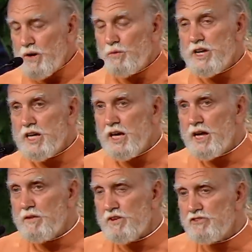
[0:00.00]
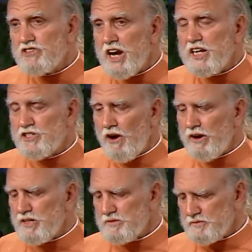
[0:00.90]
But we can change
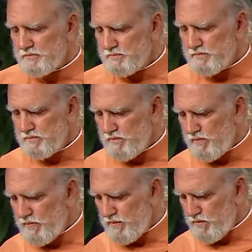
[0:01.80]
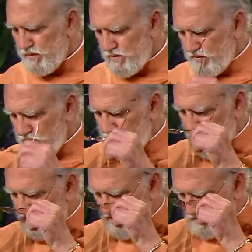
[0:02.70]
it.
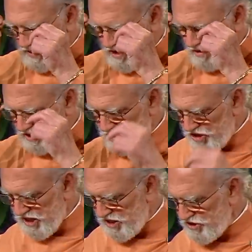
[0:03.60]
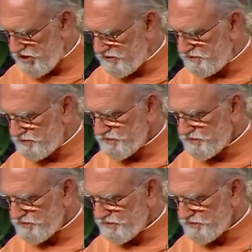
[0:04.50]
We have the power to change it.